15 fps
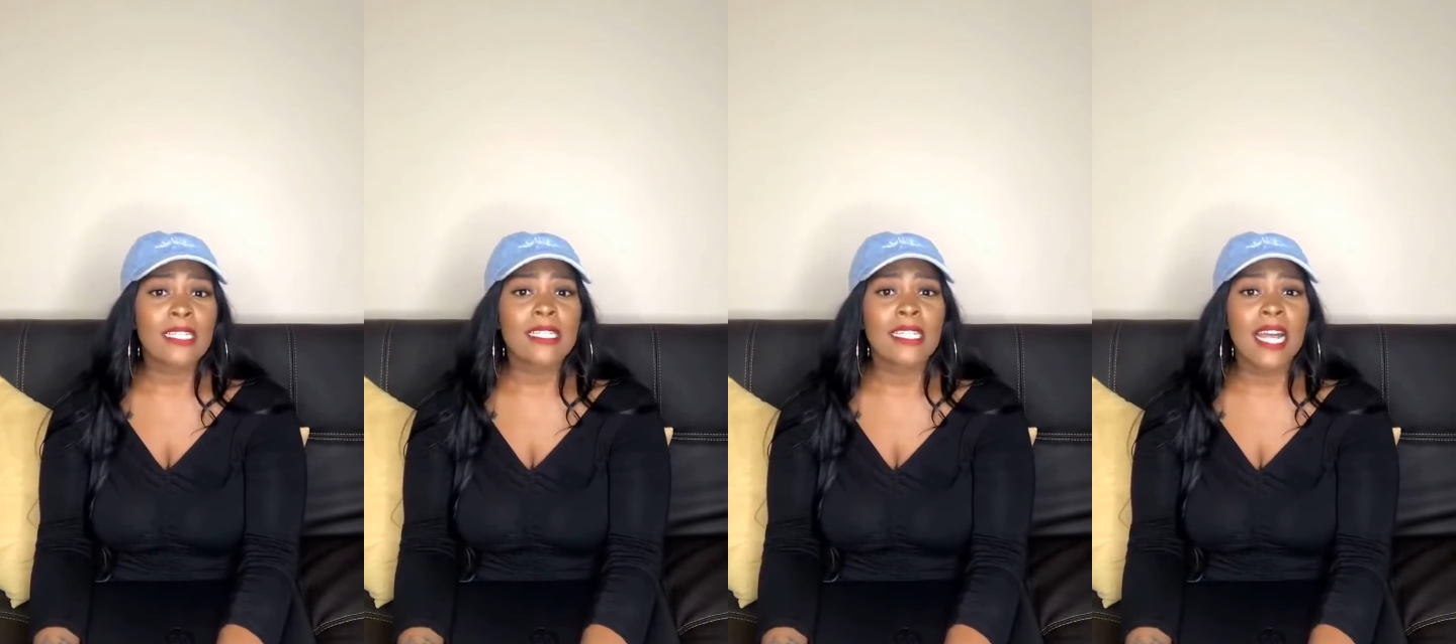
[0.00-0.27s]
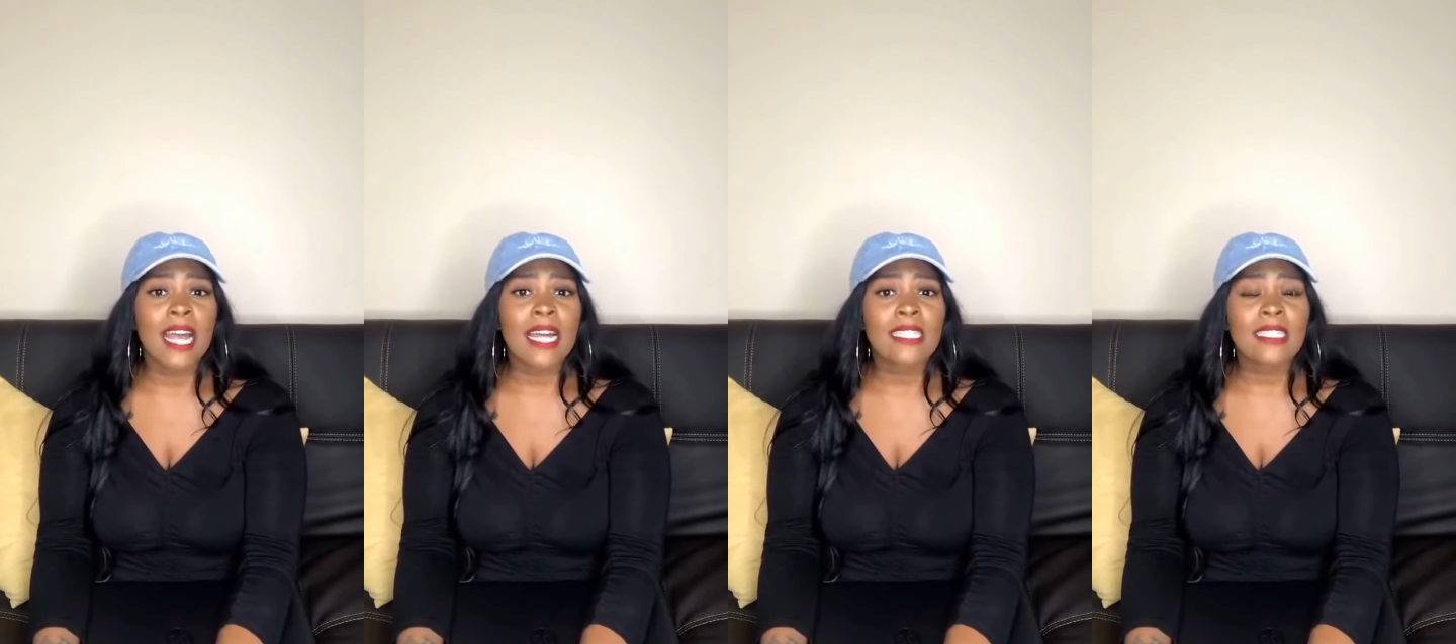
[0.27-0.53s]
is
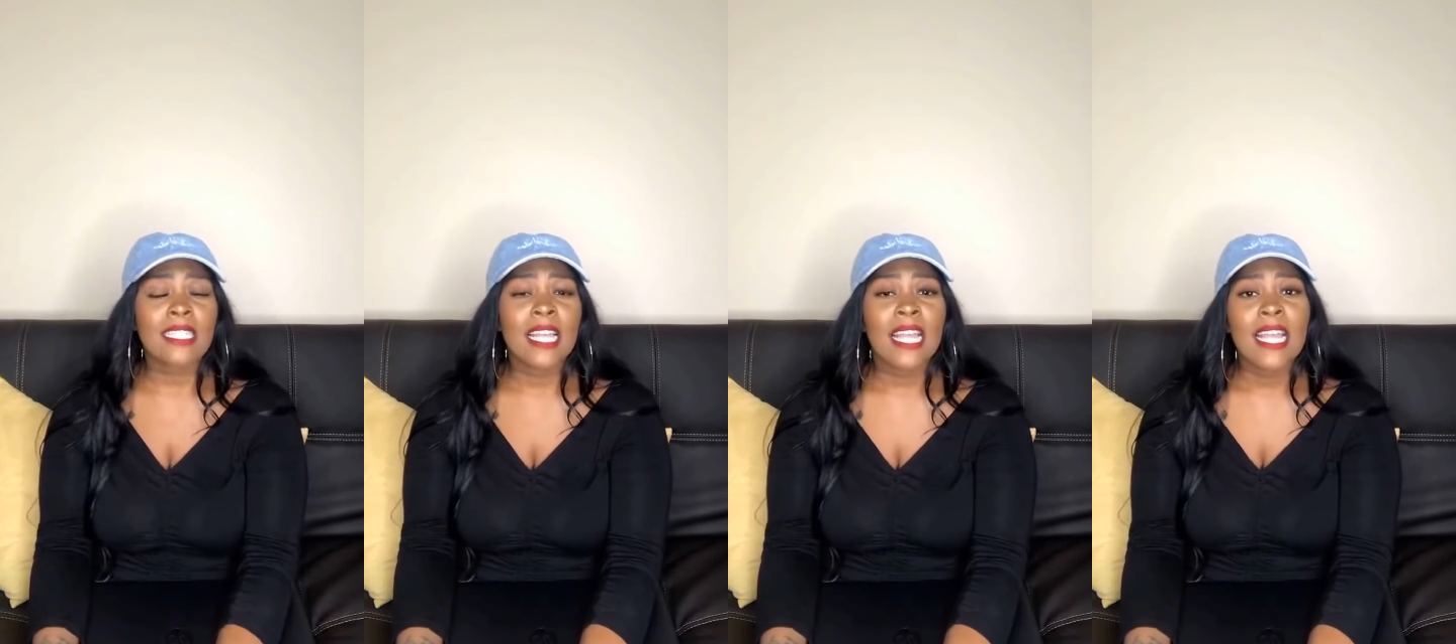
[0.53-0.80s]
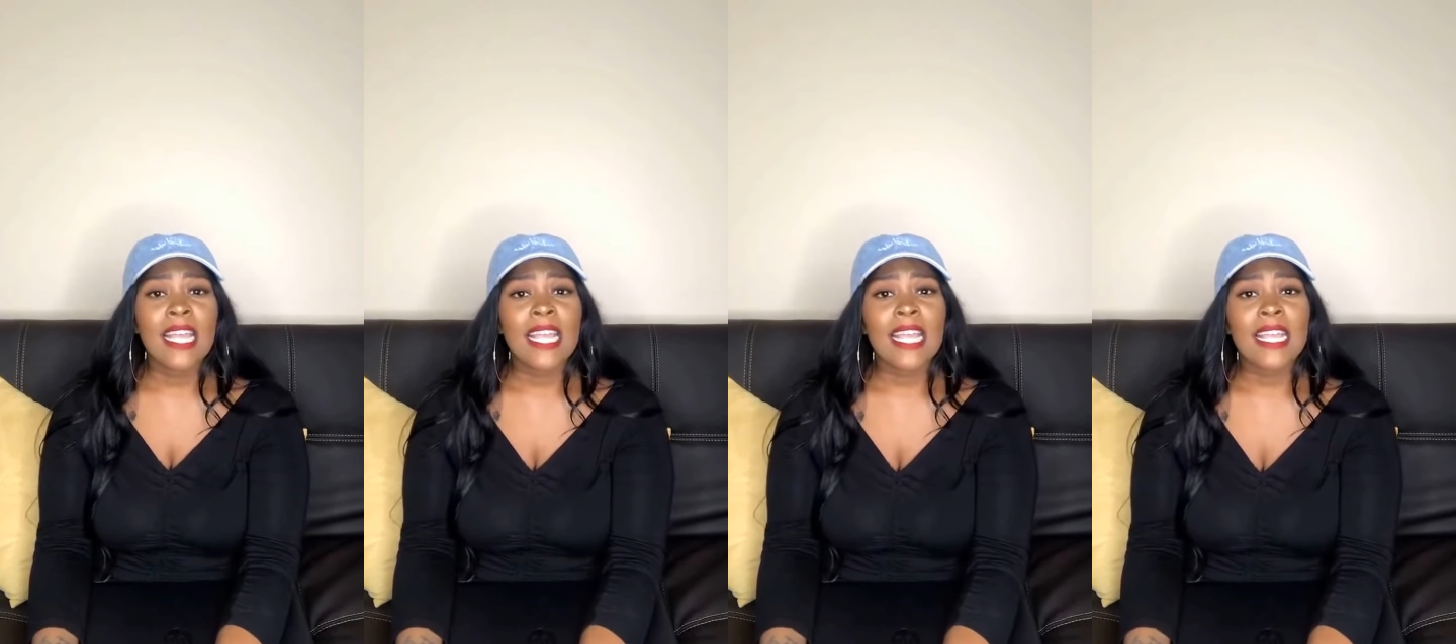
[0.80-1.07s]
not
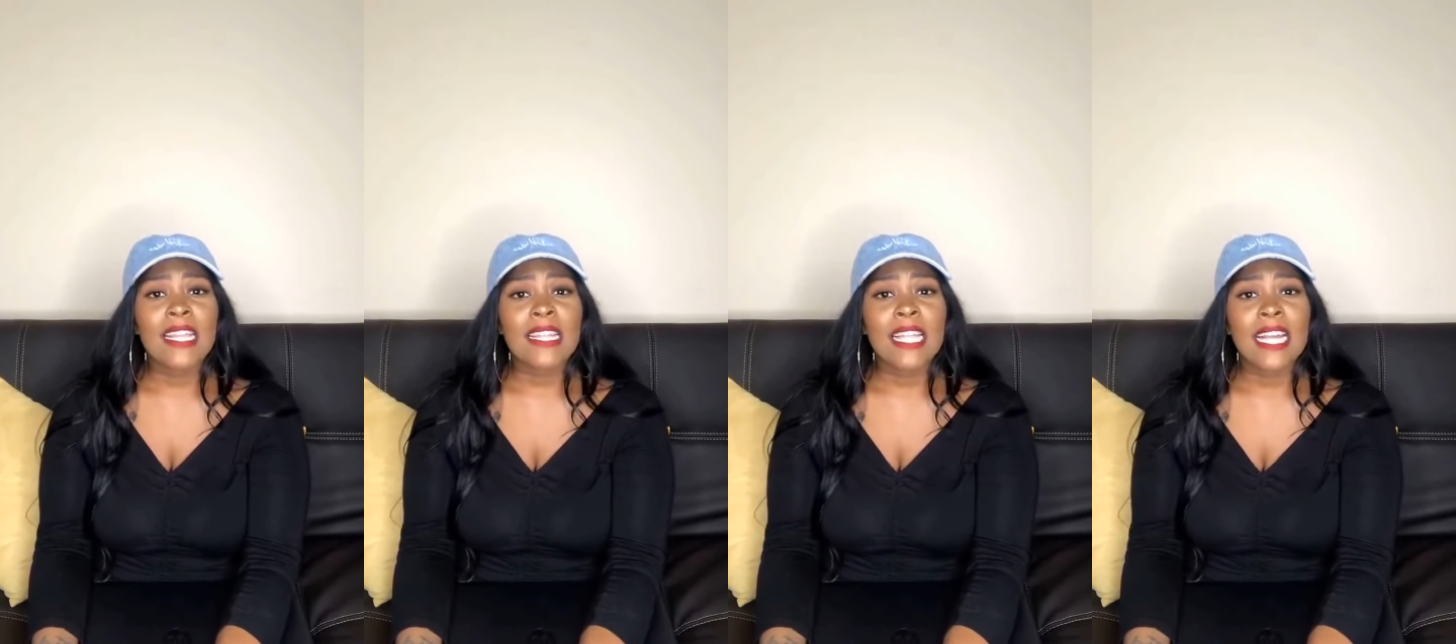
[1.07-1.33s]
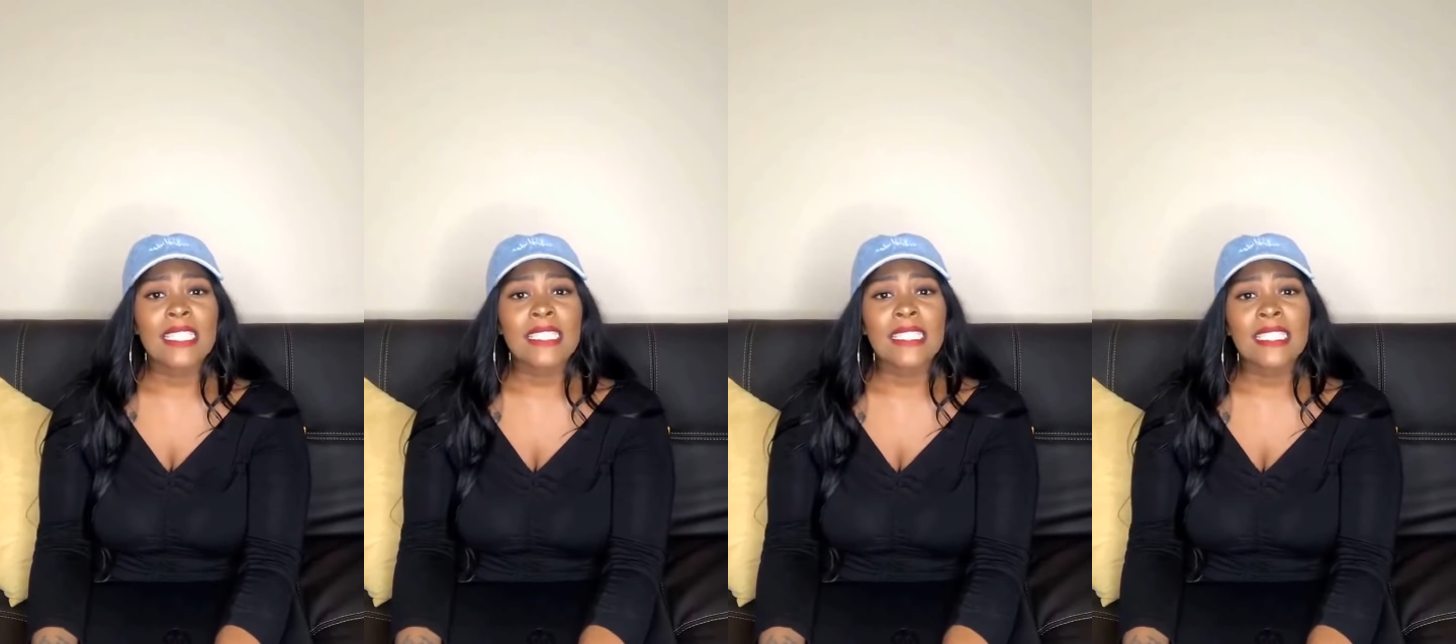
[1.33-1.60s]
in
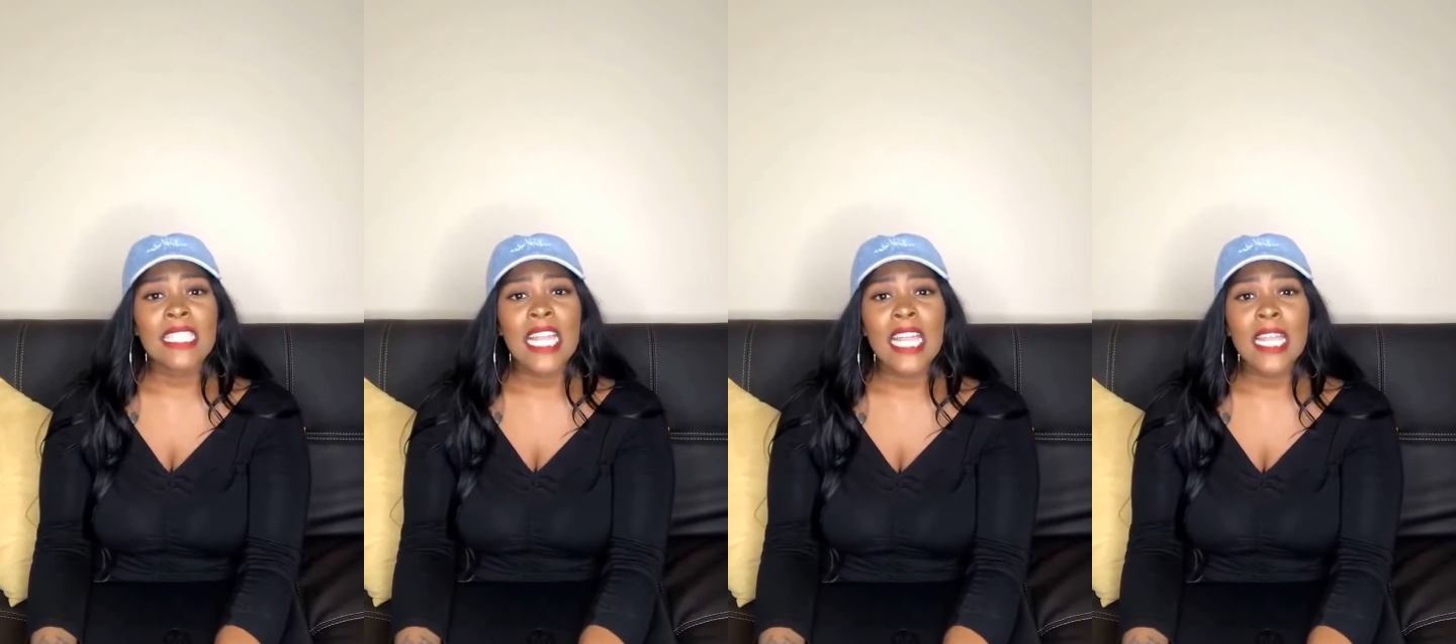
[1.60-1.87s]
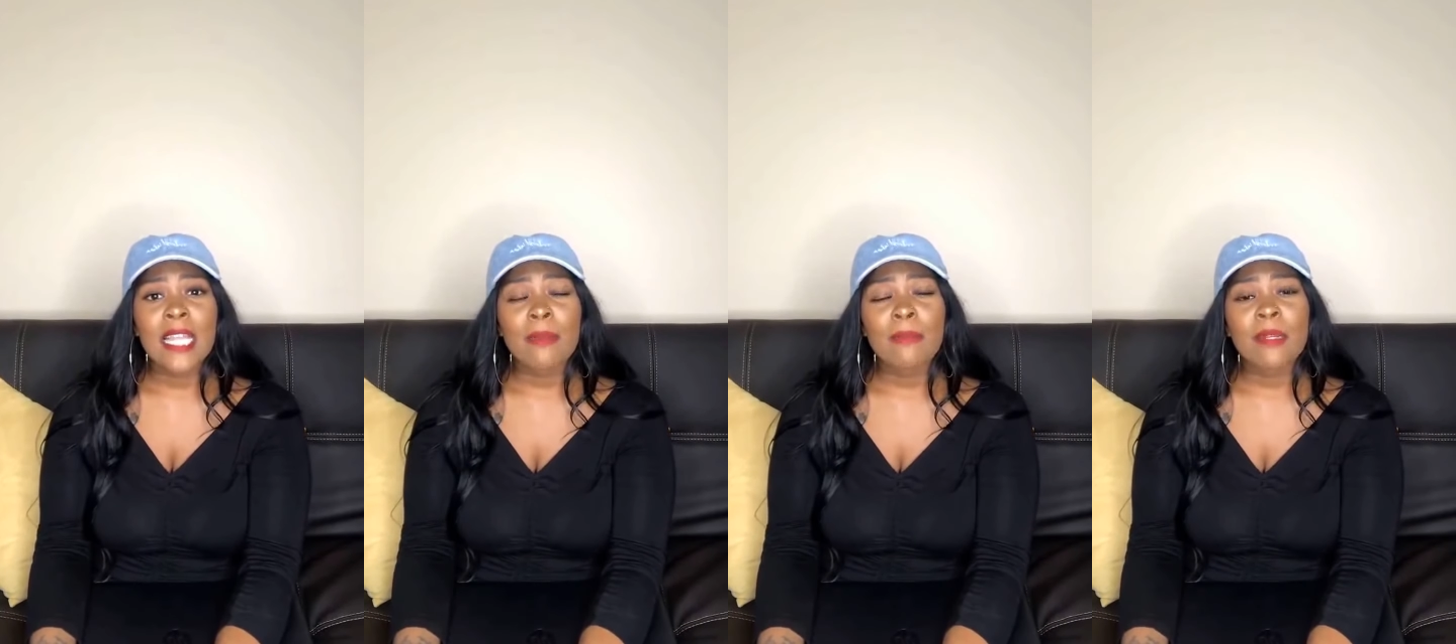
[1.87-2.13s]
that
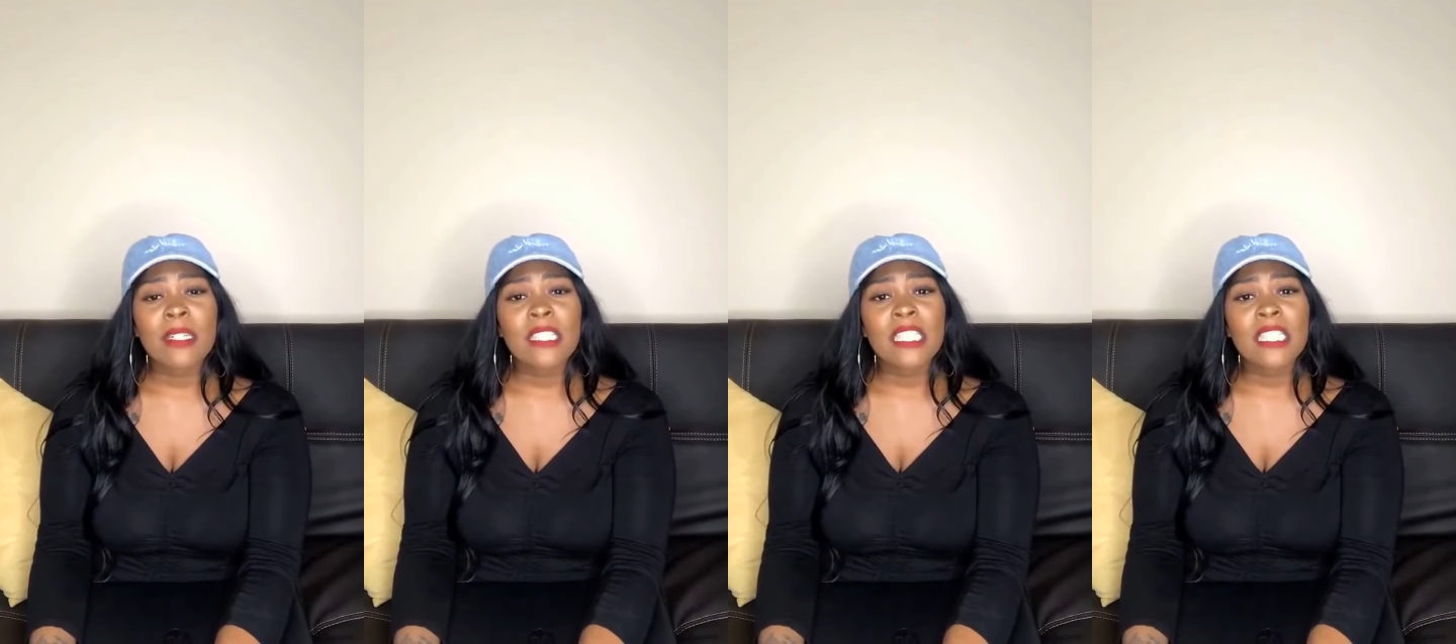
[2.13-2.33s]
same